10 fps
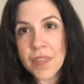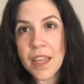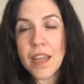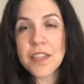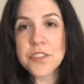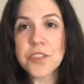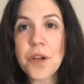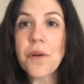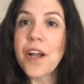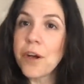
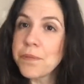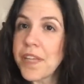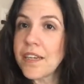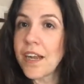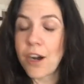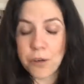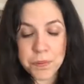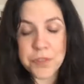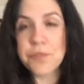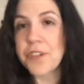So I hope that
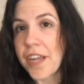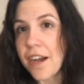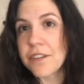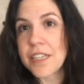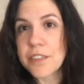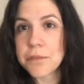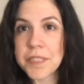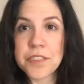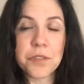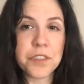helps for now. That'll be
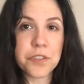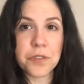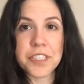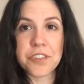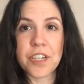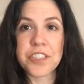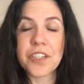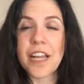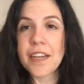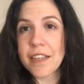your story structure.
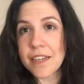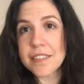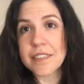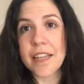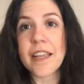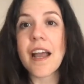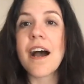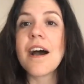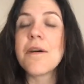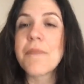And I gotta say,
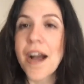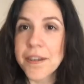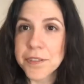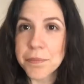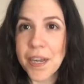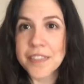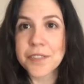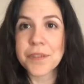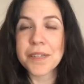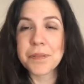I will practice
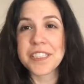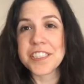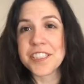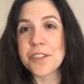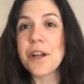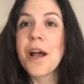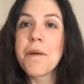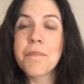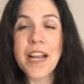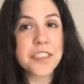what I preach here
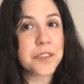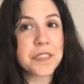by doing